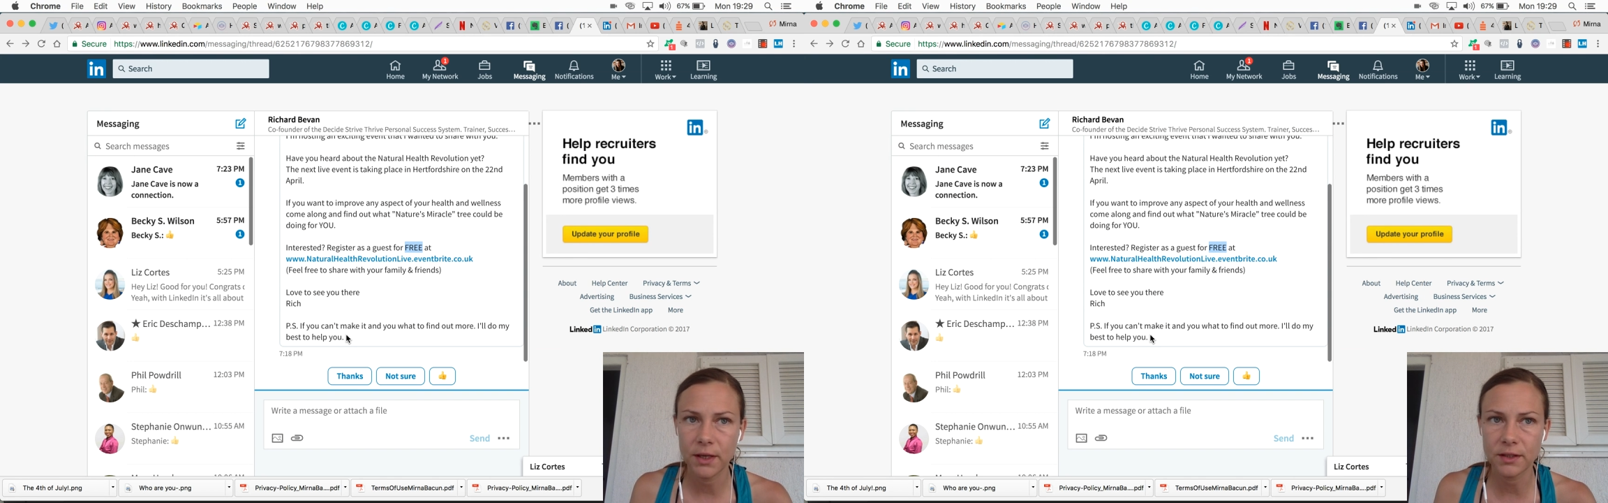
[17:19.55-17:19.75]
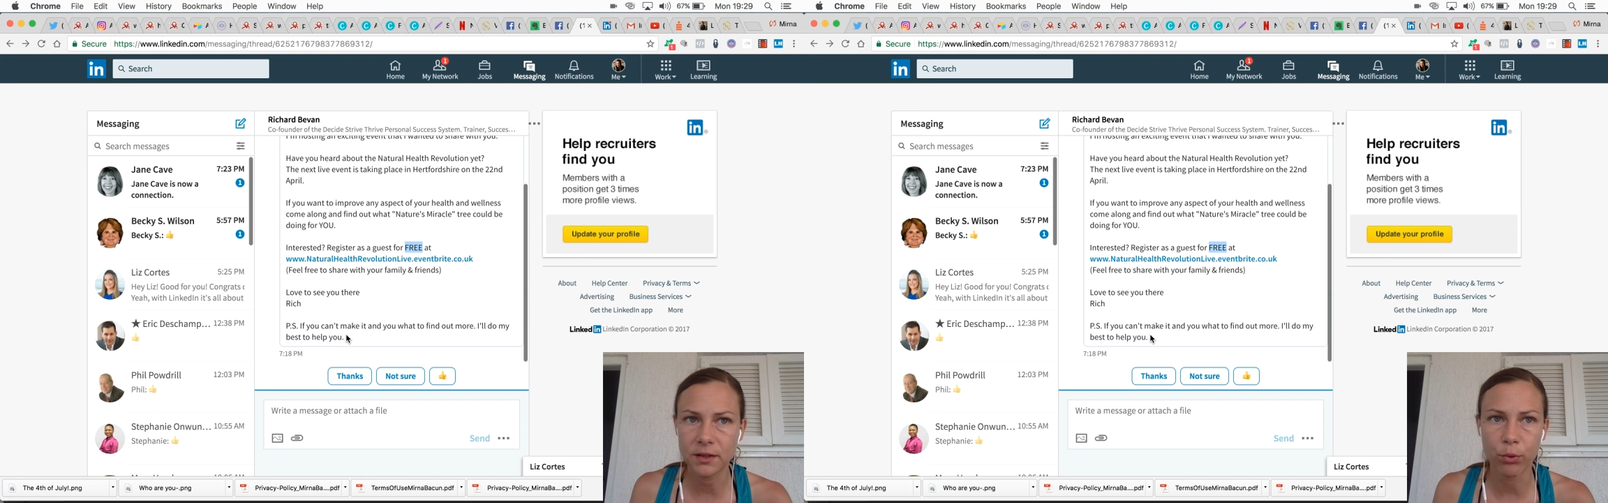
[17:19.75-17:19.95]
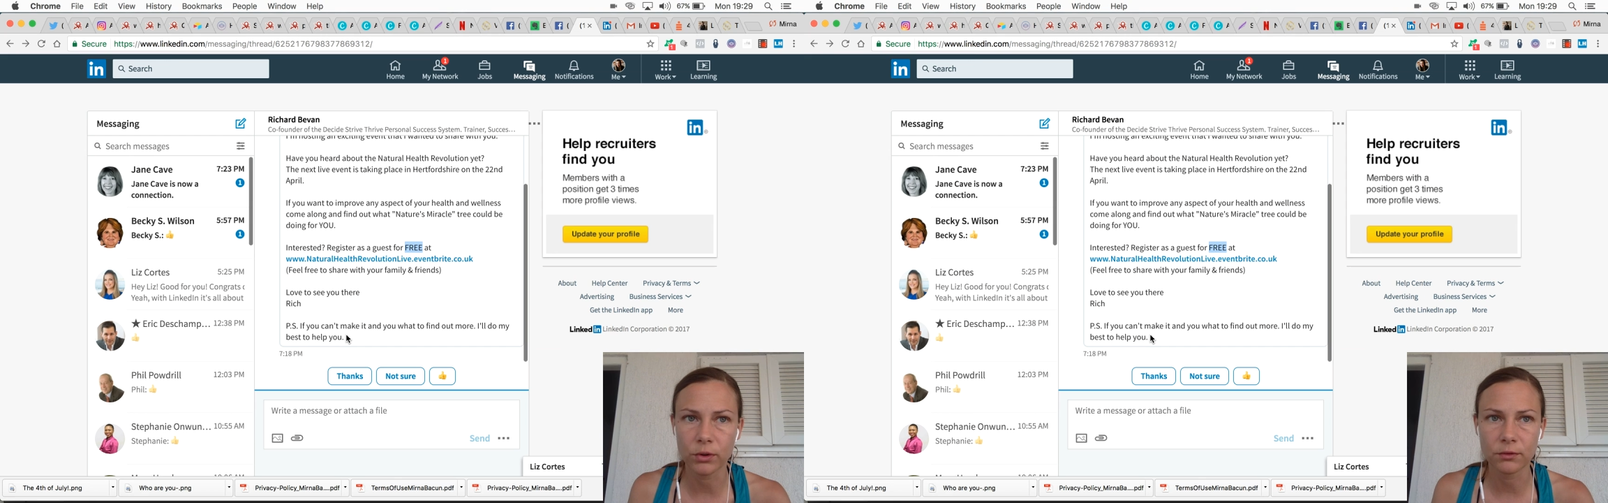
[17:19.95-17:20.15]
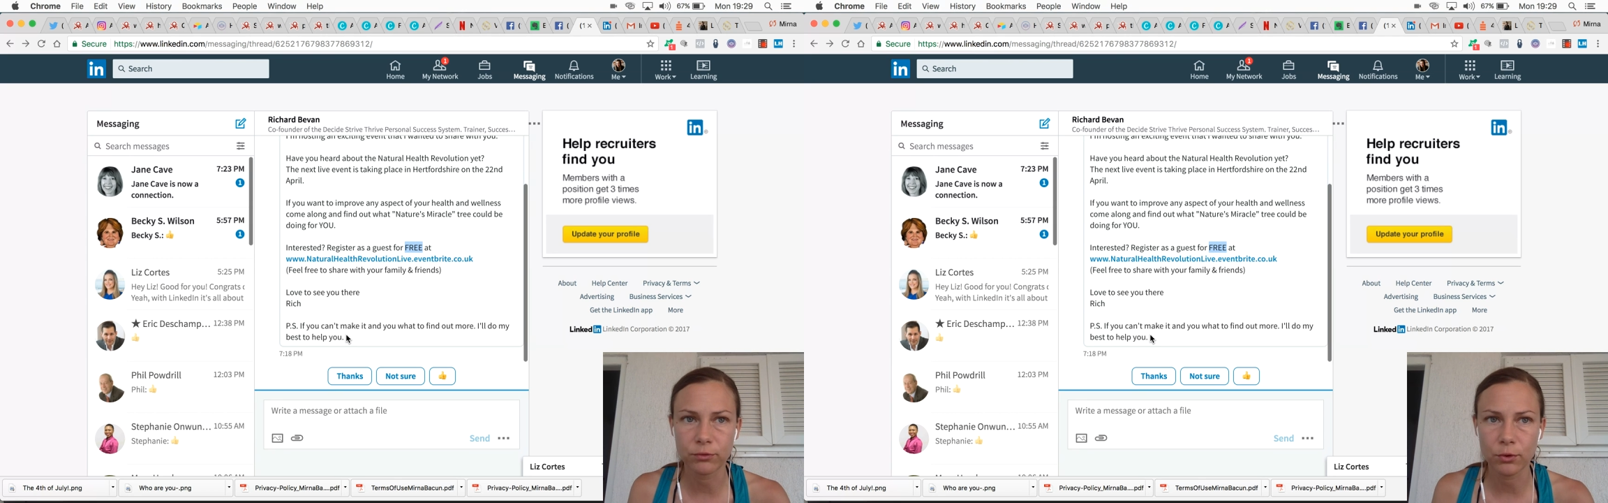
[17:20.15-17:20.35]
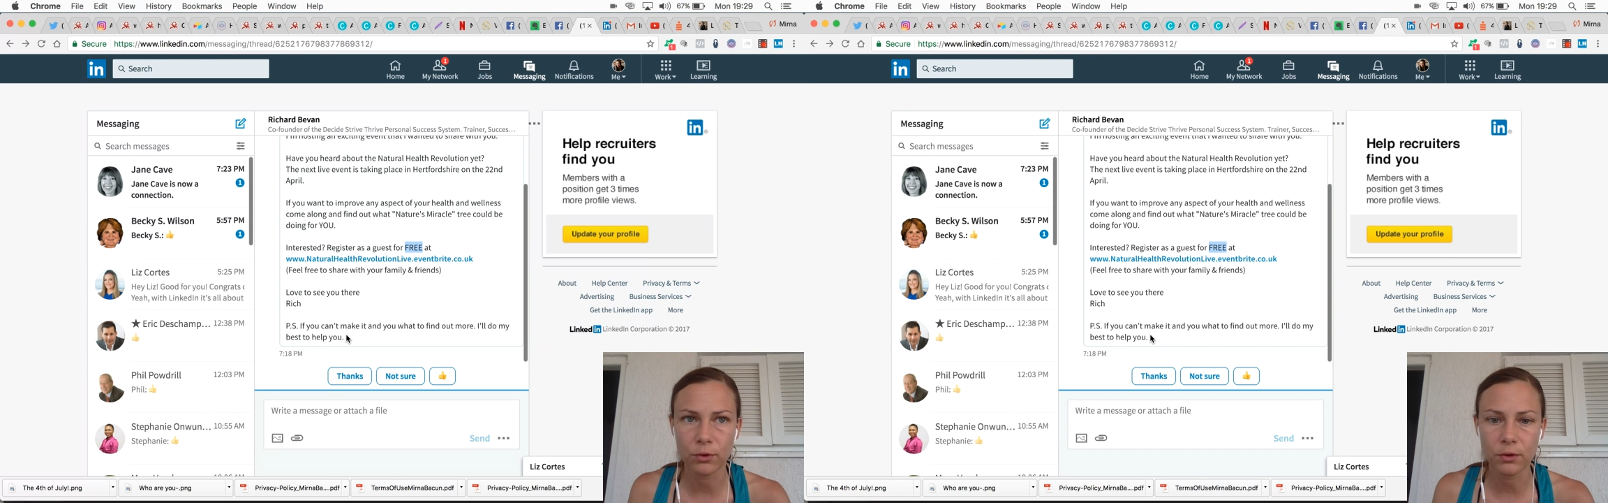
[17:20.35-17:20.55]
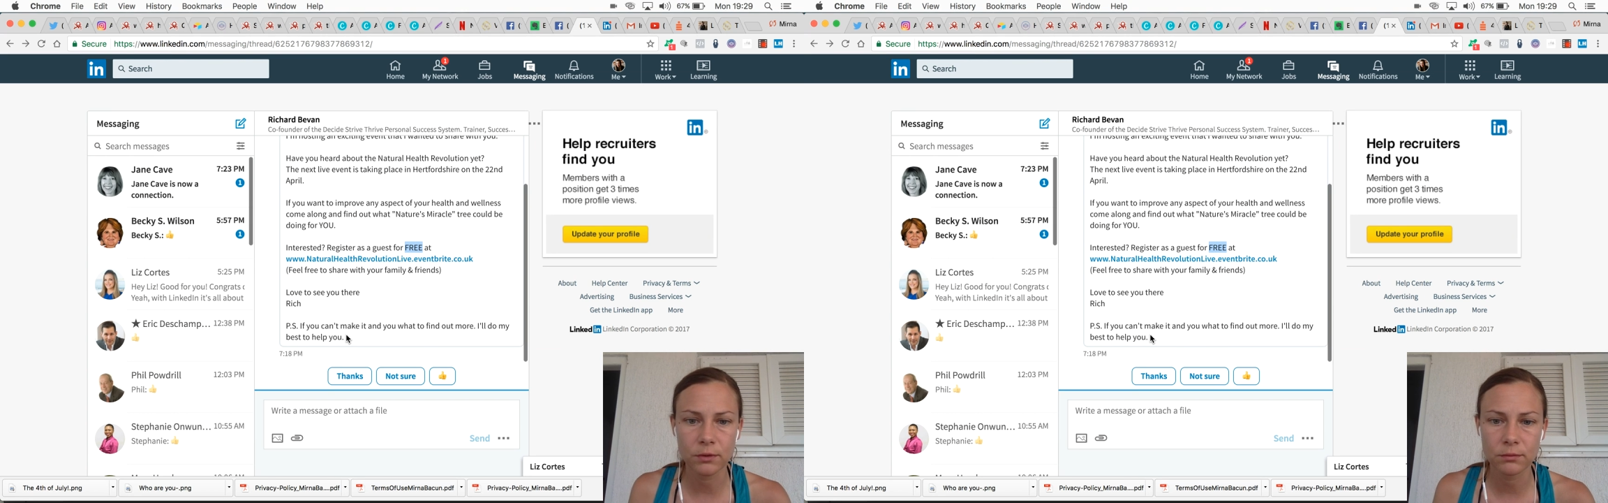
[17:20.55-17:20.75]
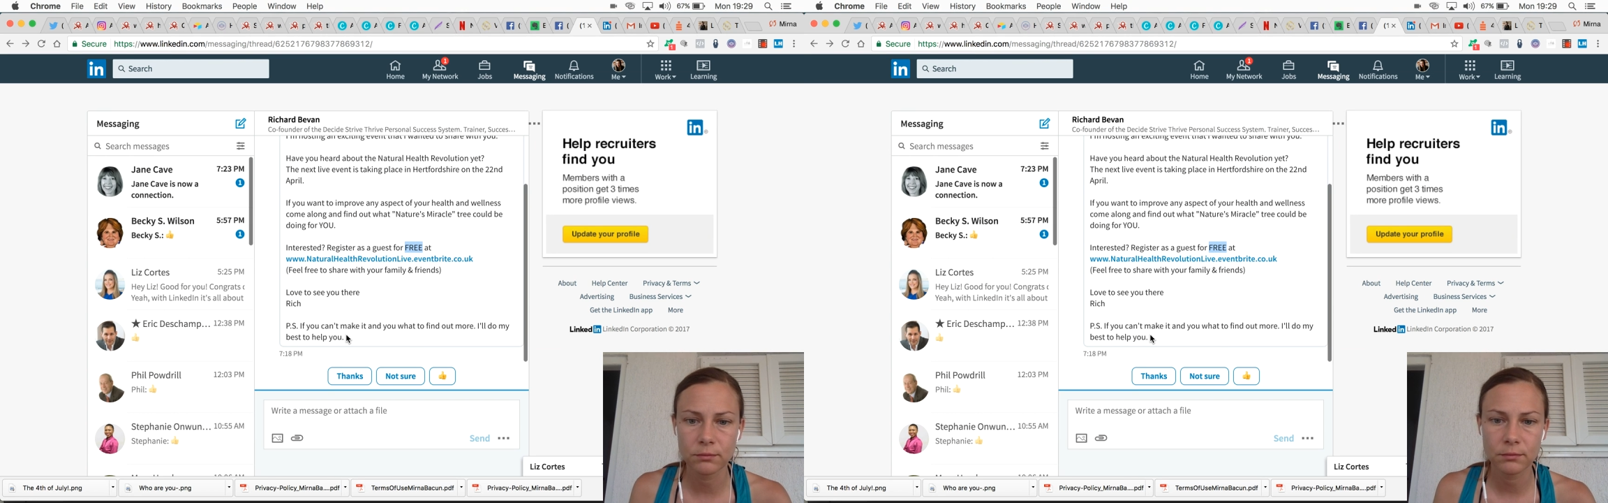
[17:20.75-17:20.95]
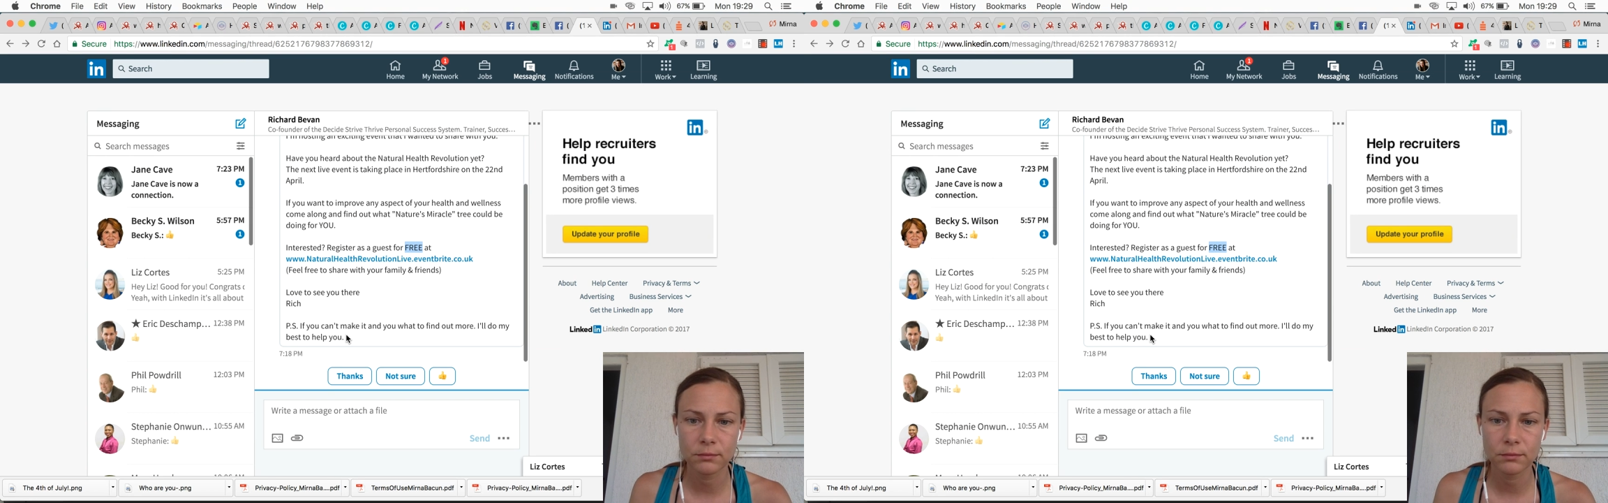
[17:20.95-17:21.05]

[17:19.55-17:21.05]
is important for